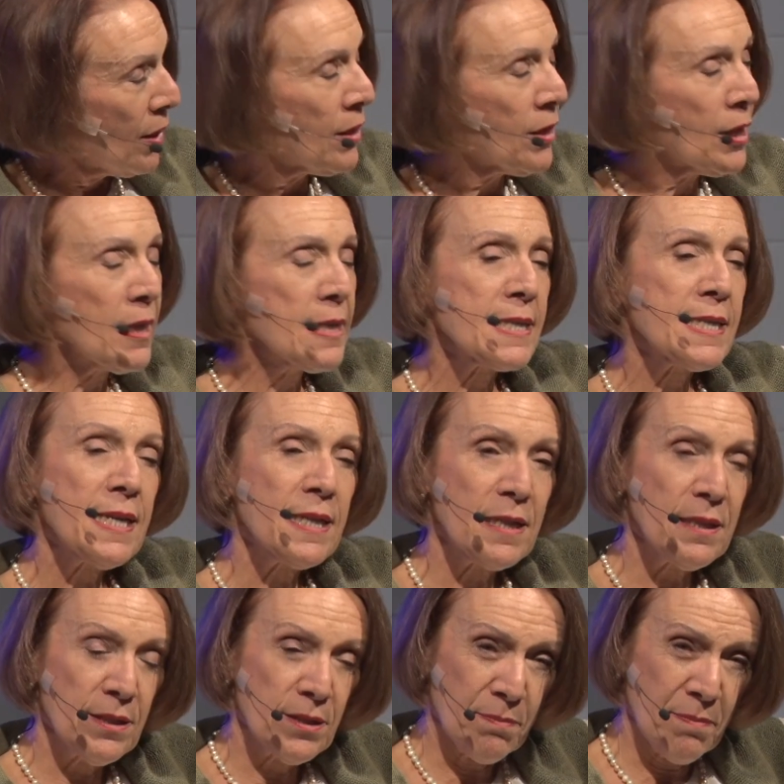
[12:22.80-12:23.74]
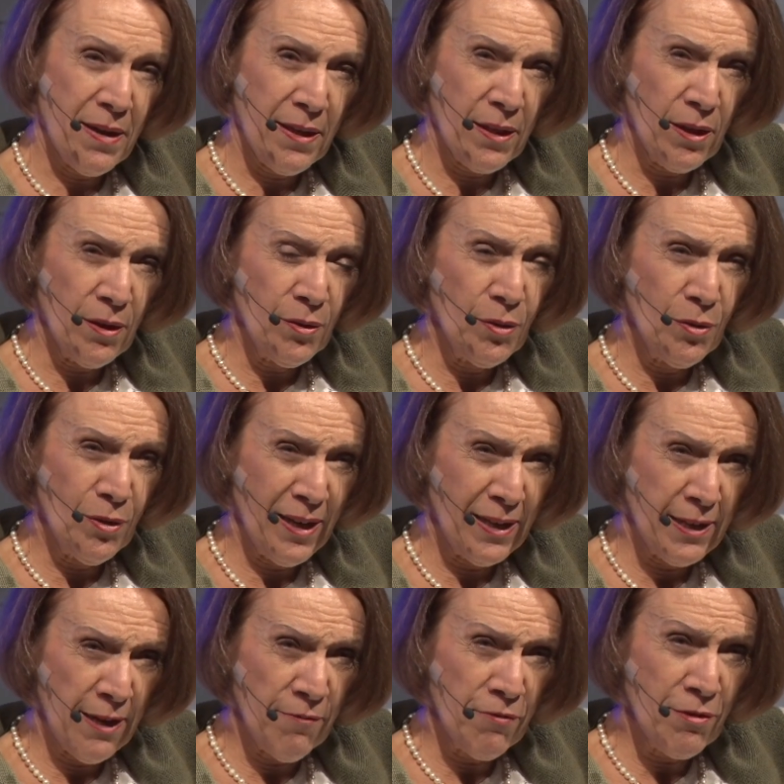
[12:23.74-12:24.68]
The second mother, who
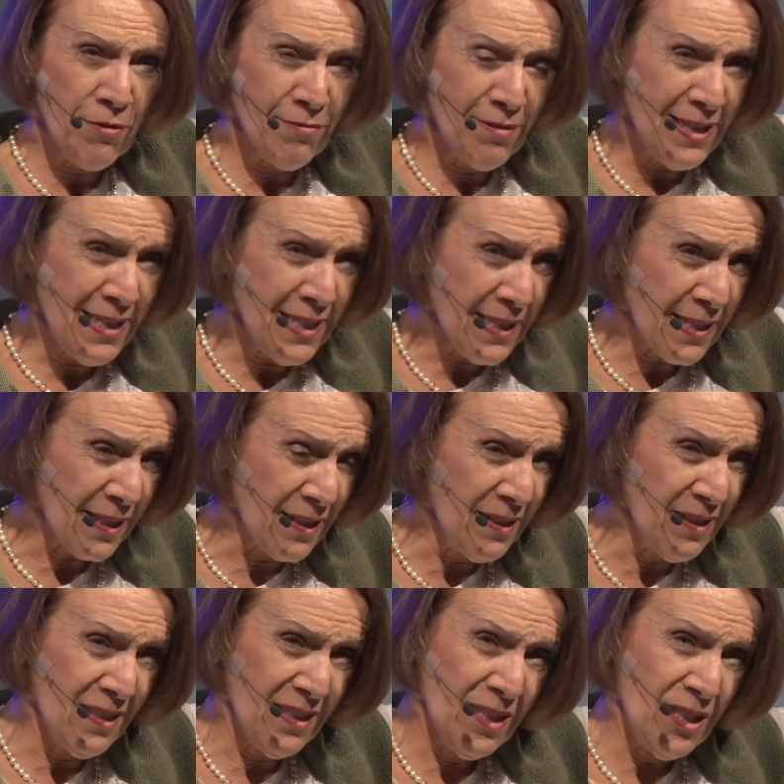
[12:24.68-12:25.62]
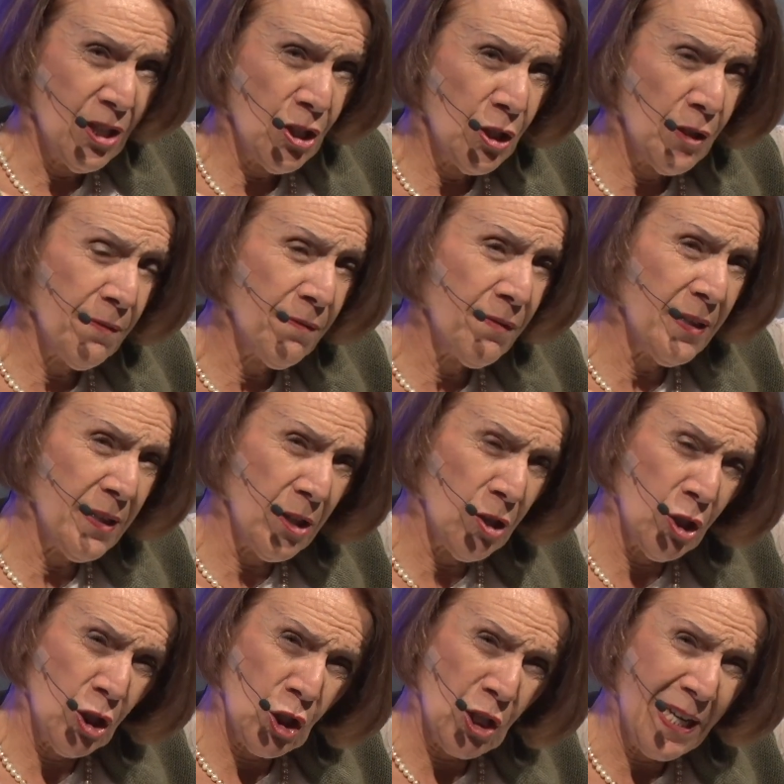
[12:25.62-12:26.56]
had every reason to feel
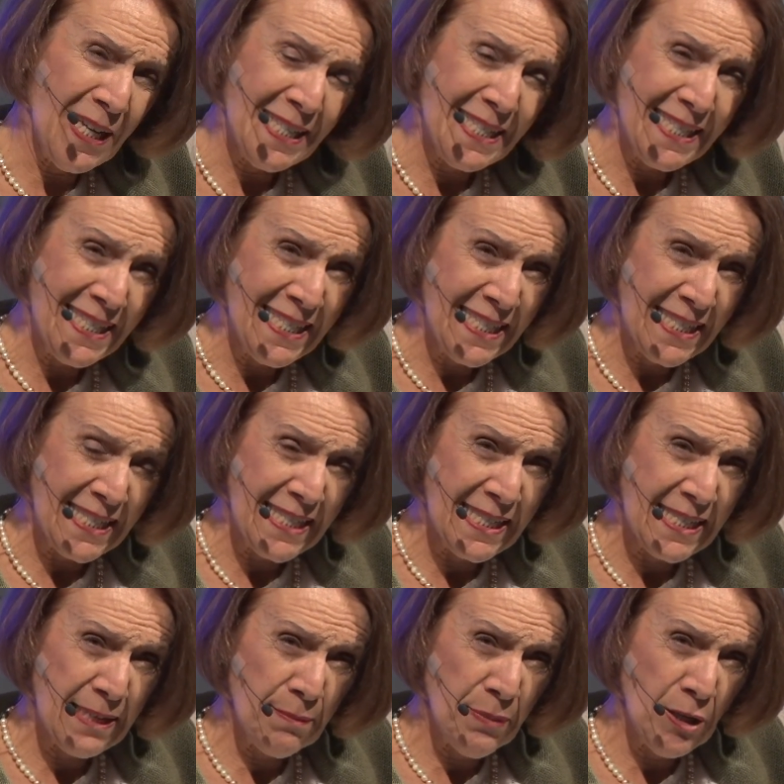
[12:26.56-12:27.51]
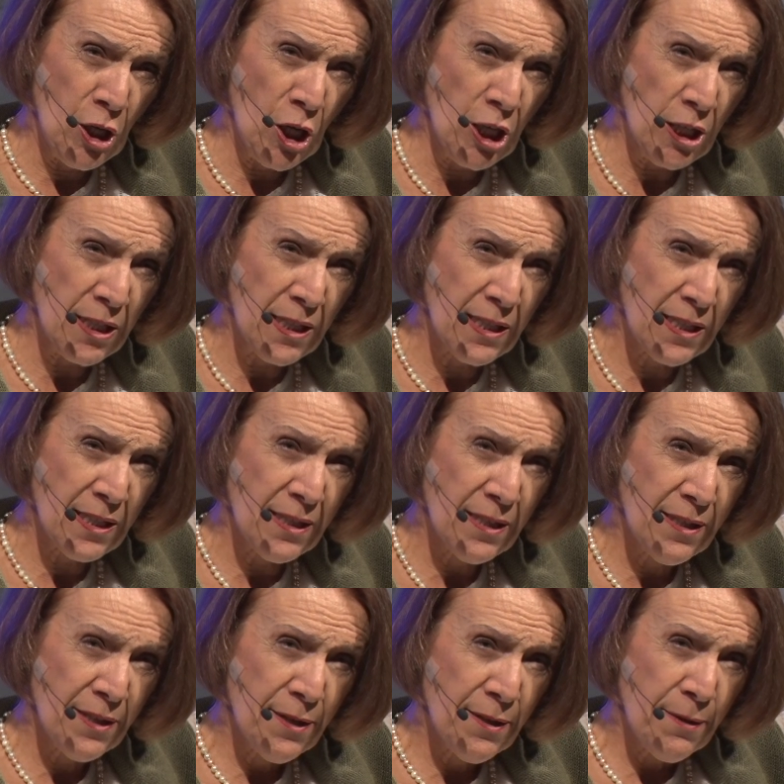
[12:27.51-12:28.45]
her child's innocence had been lost,
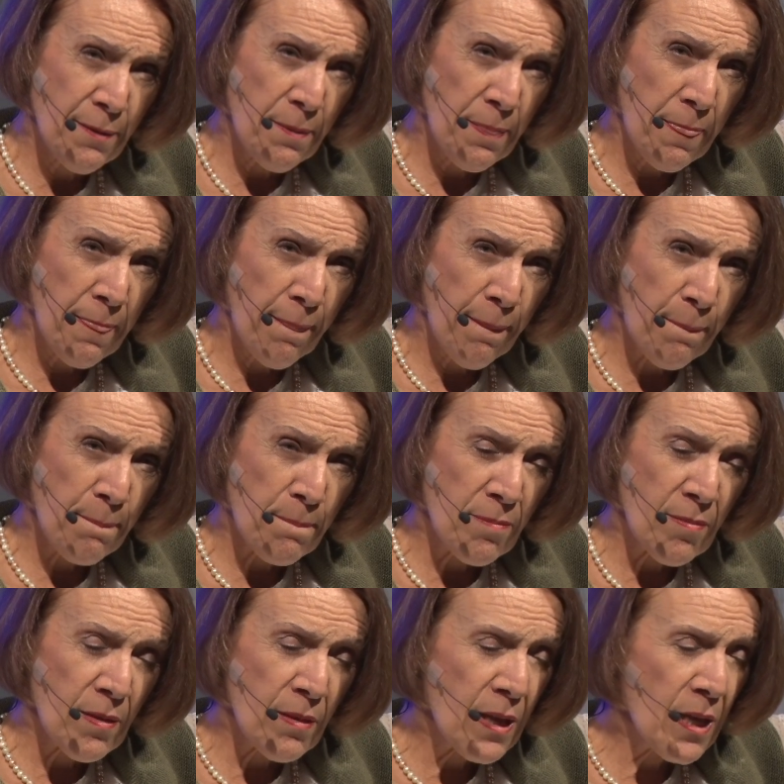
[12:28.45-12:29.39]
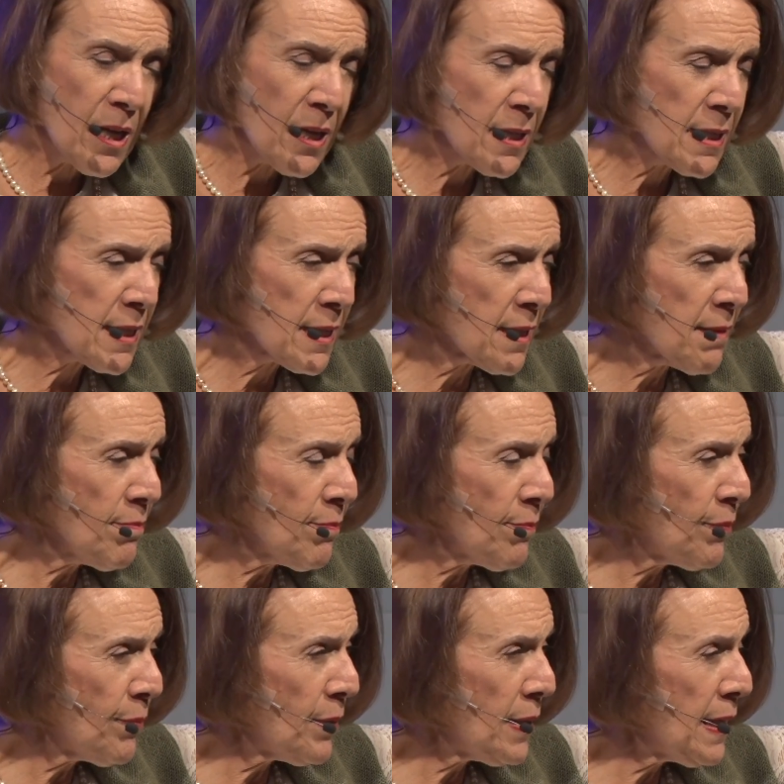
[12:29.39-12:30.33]

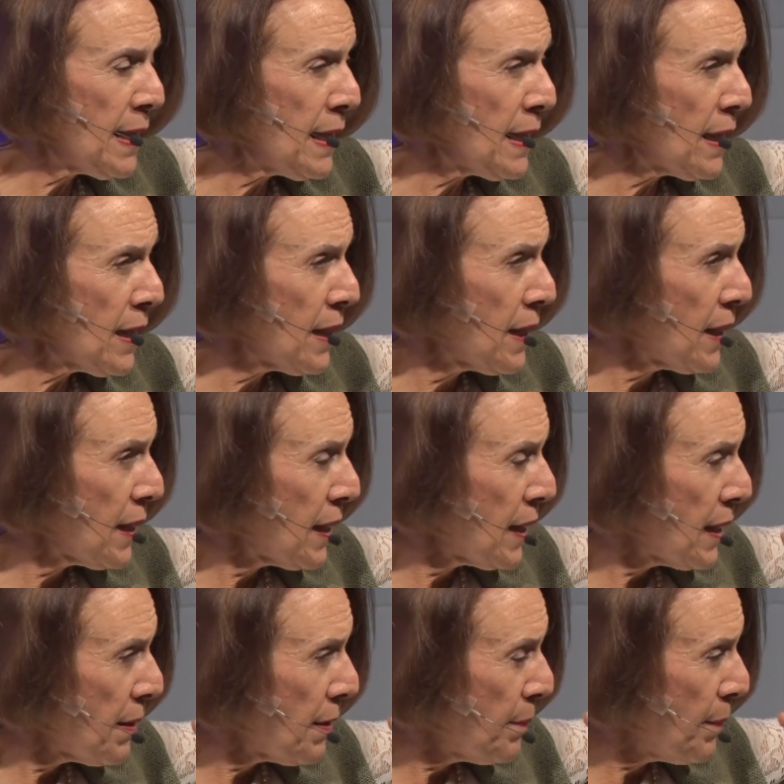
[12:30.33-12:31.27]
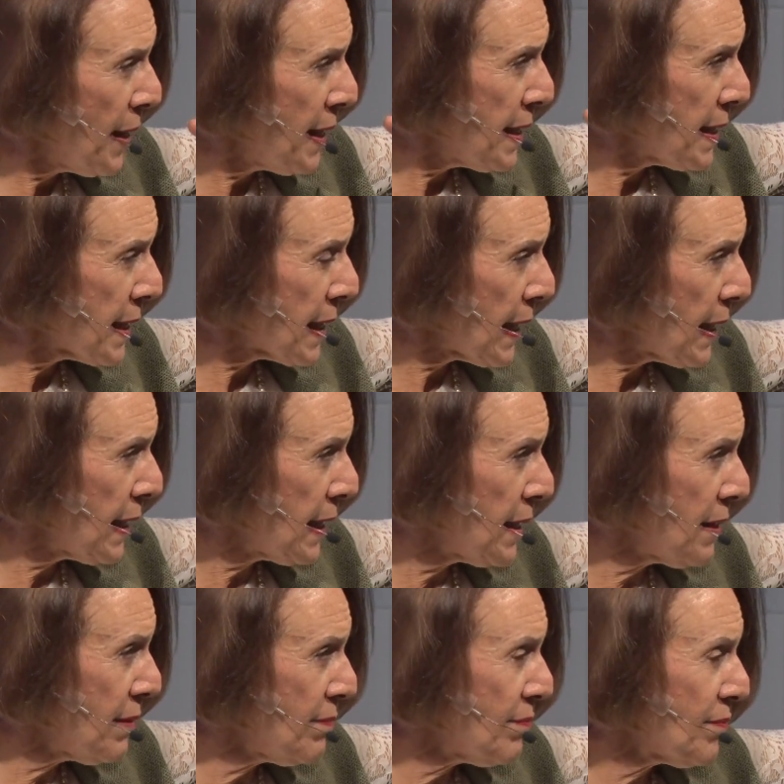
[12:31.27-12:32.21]
simply made it
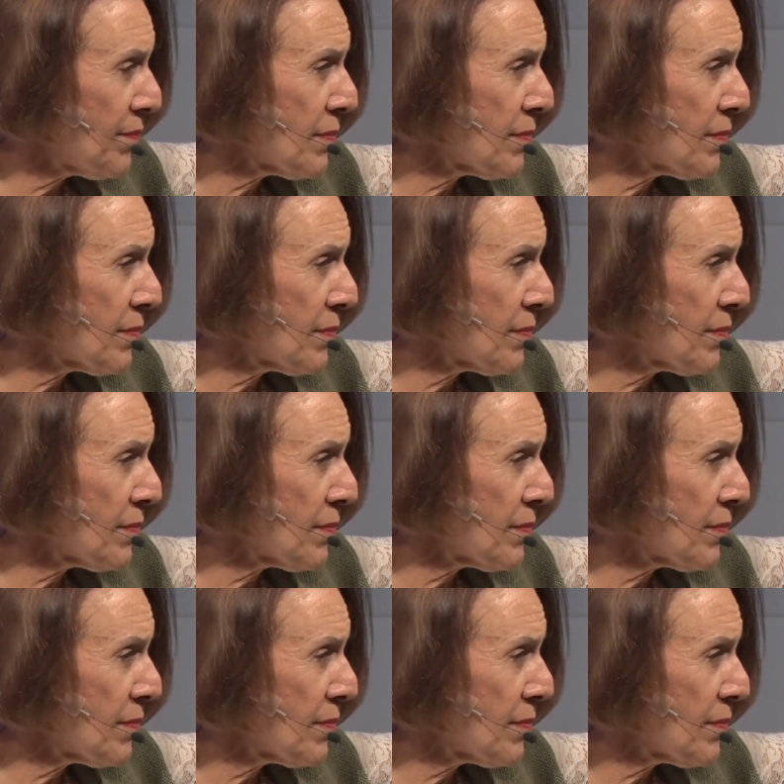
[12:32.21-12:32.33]
clear,